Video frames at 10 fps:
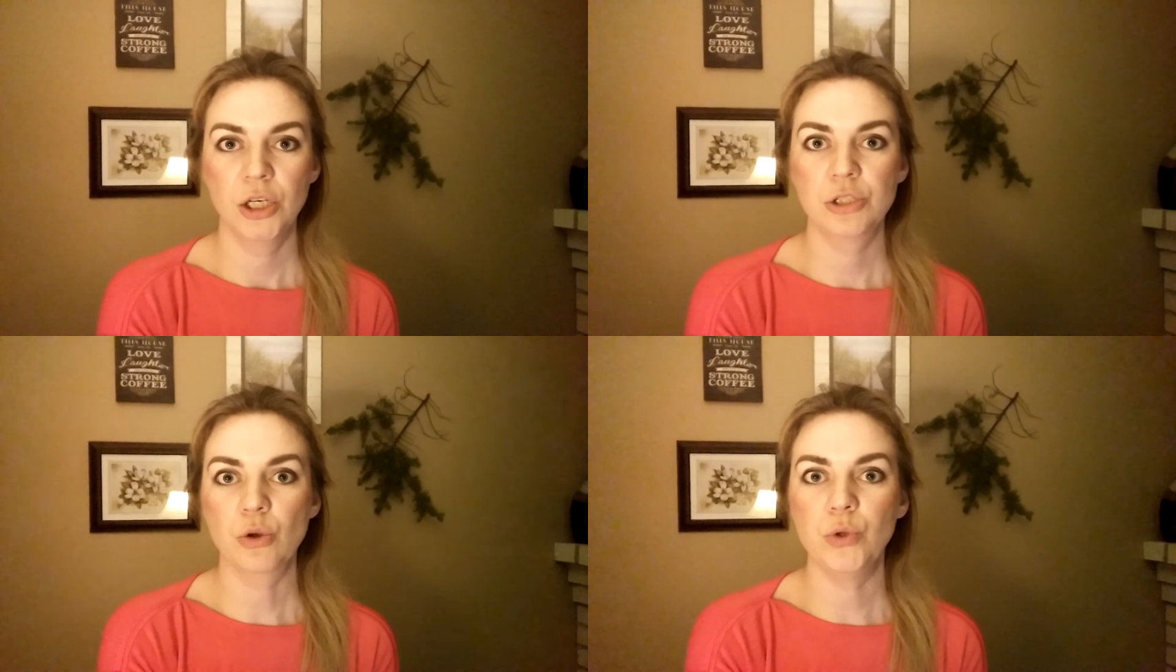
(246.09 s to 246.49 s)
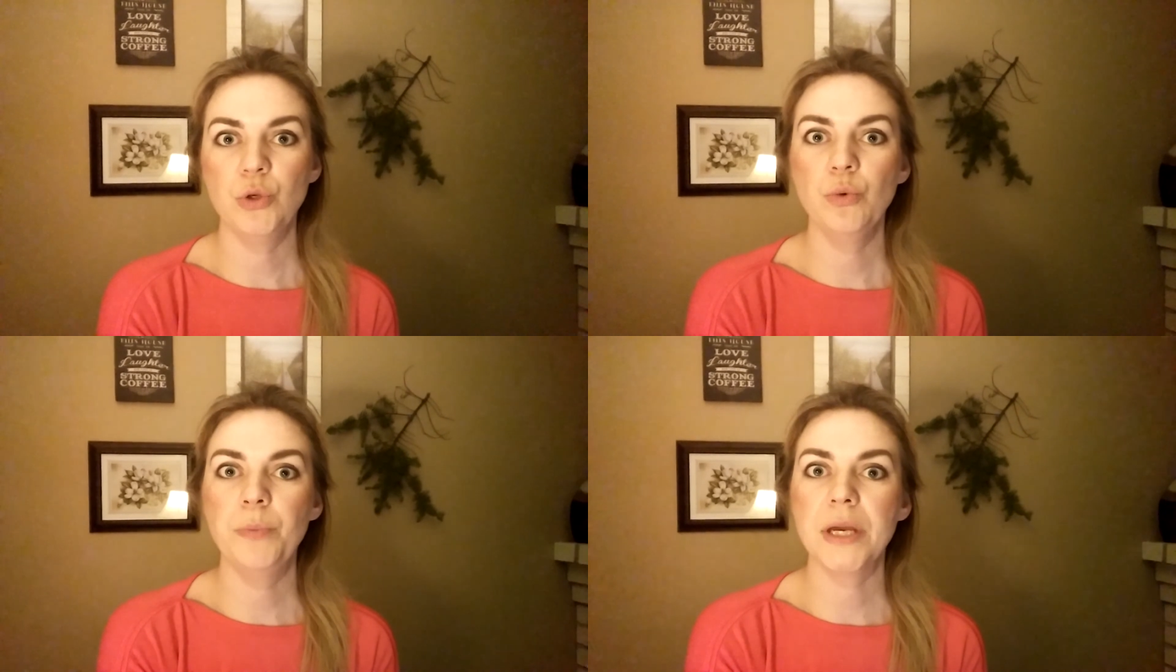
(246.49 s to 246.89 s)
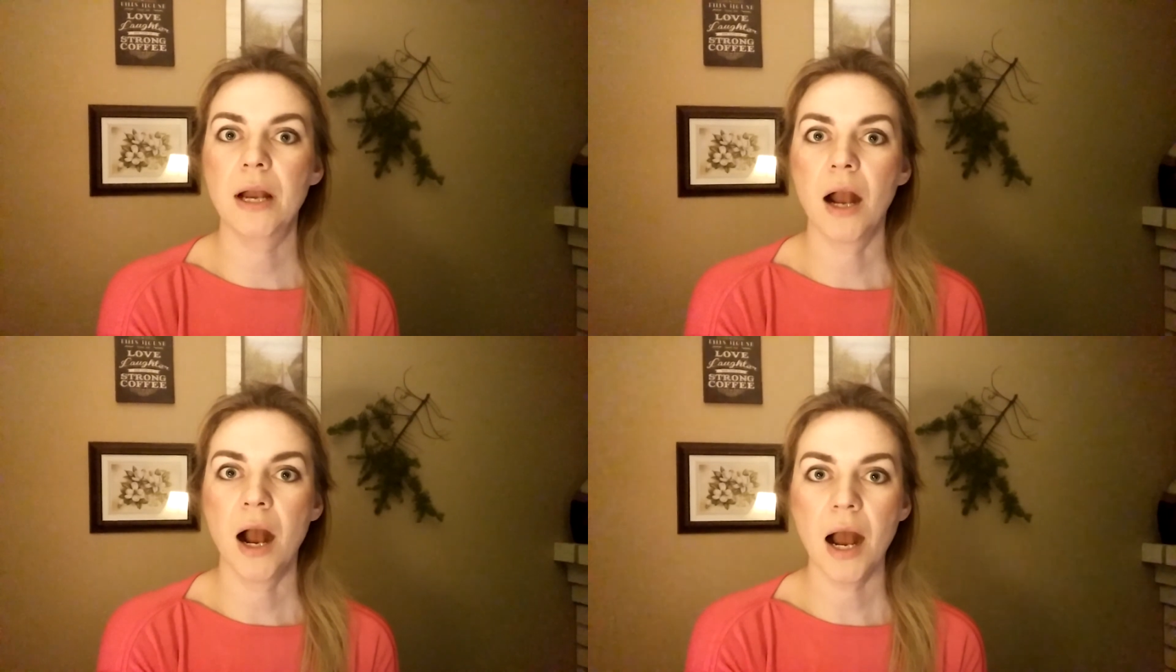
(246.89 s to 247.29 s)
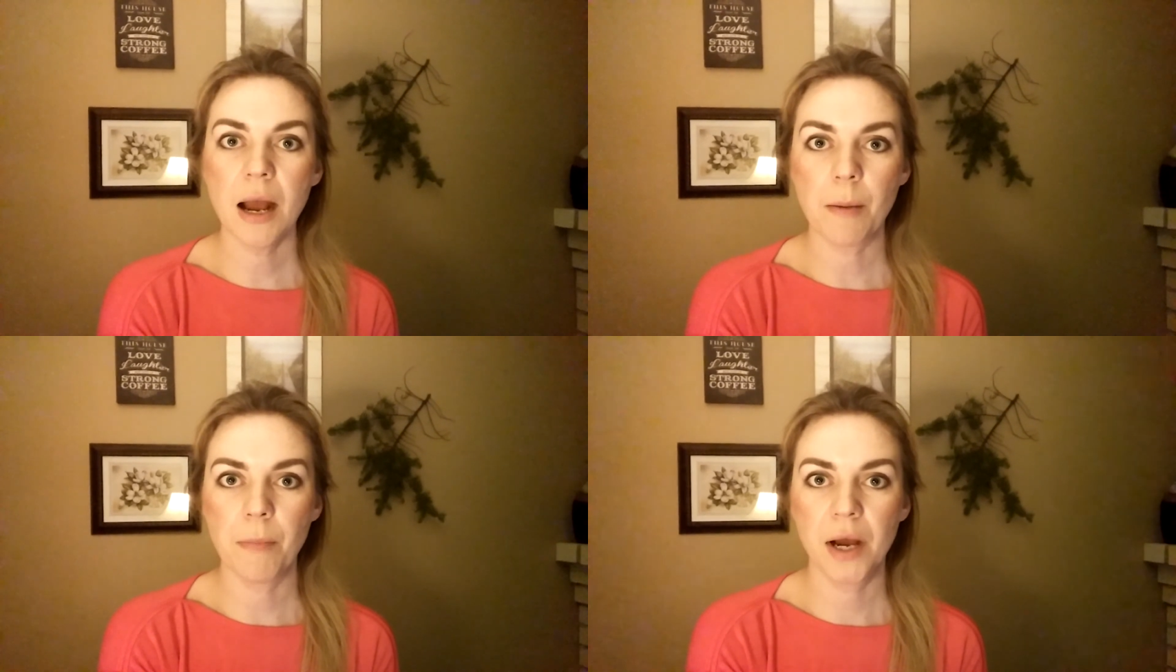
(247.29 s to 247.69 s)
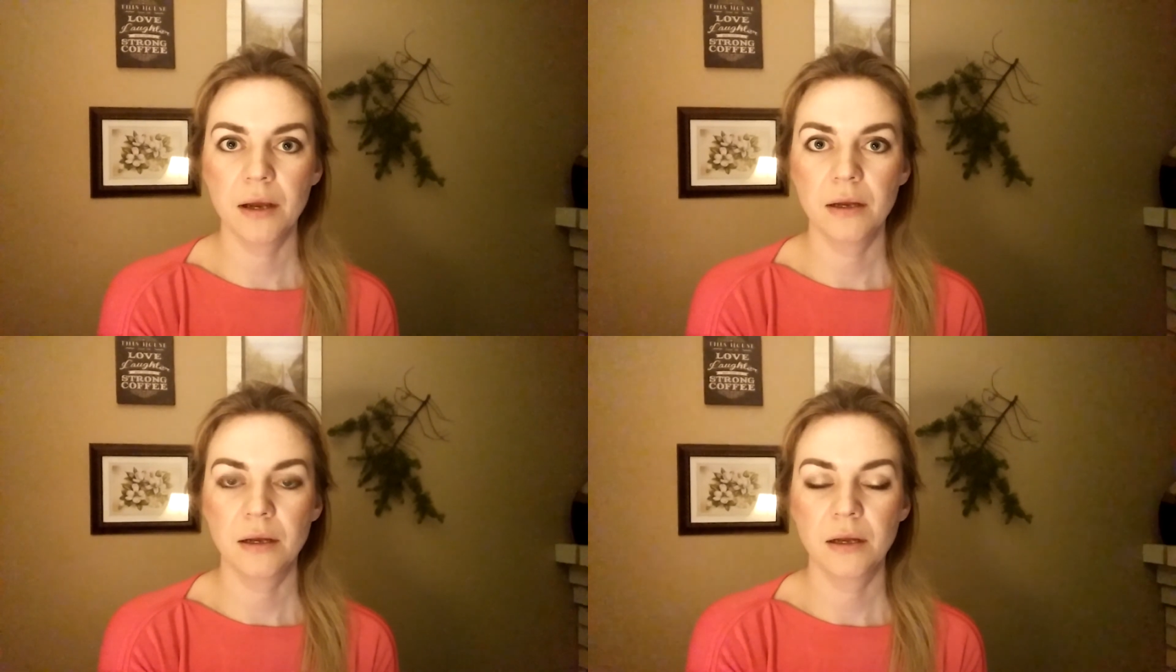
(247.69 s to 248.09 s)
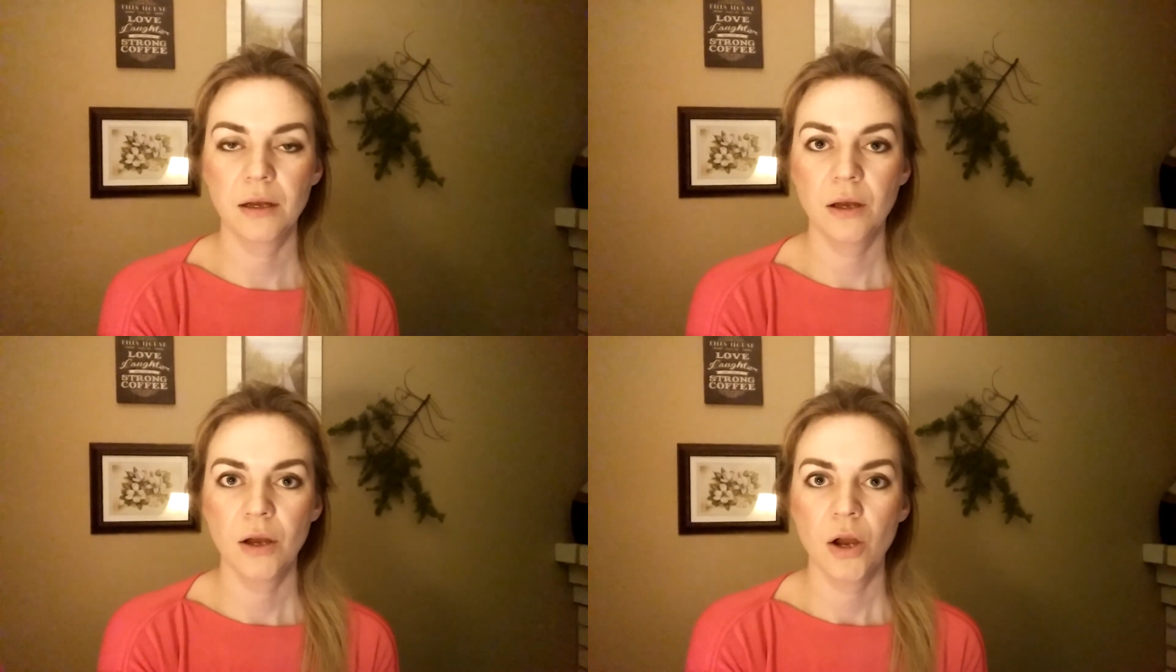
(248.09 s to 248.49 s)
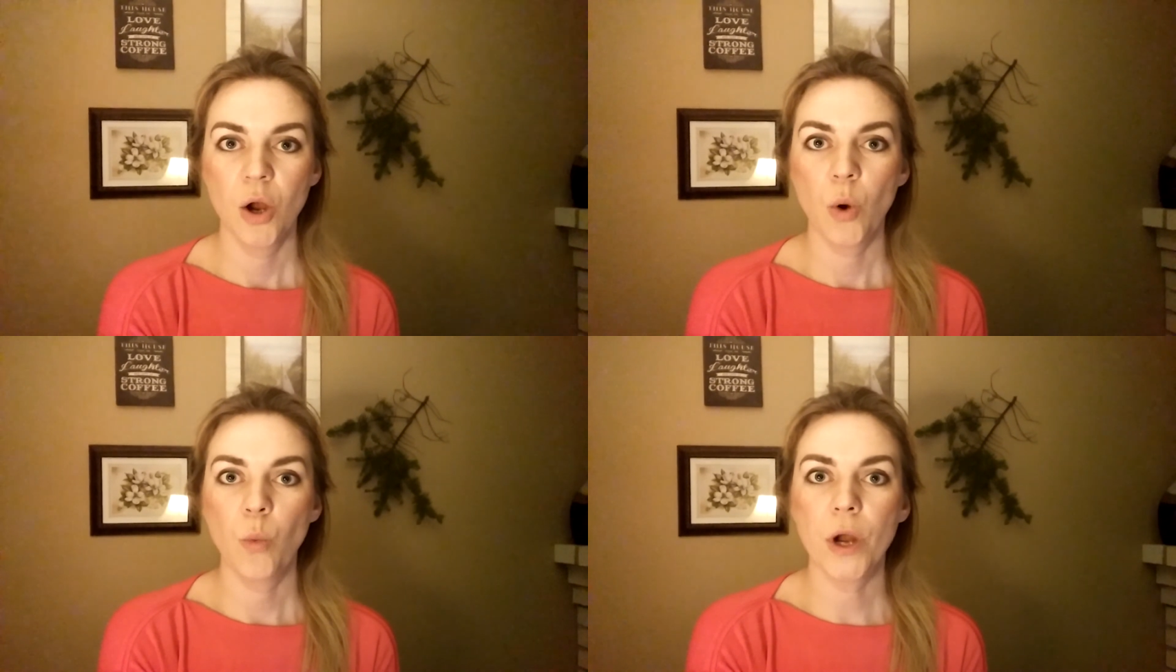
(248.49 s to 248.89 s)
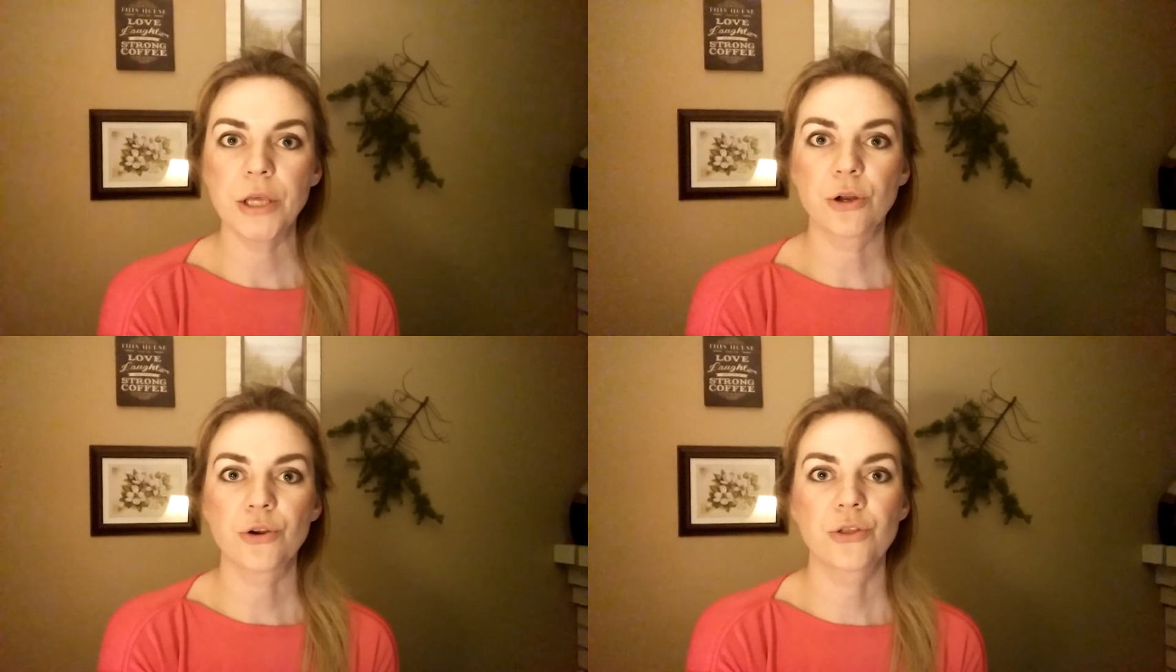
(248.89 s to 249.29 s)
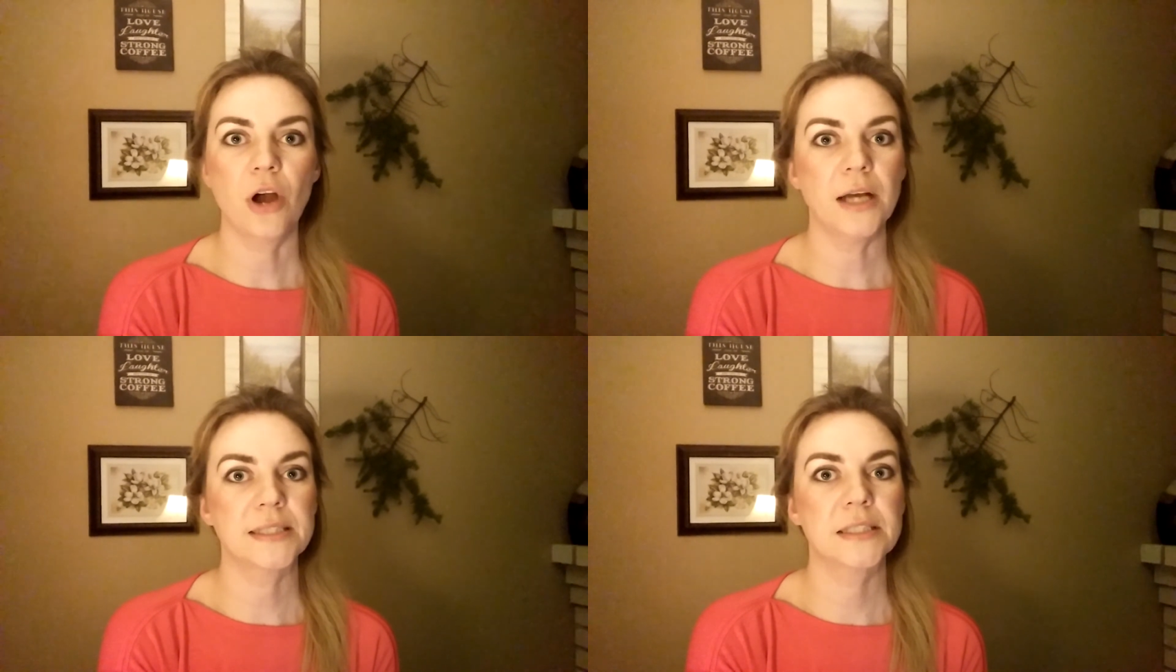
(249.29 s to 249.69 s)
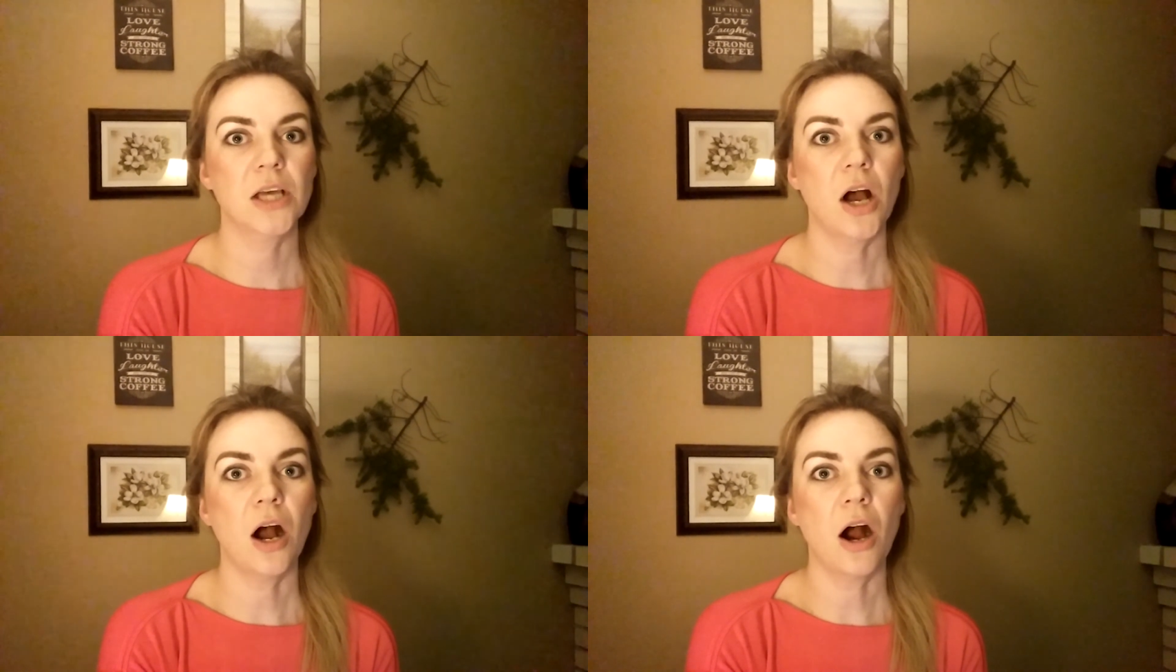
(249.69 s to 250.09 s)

So you become what your thoughts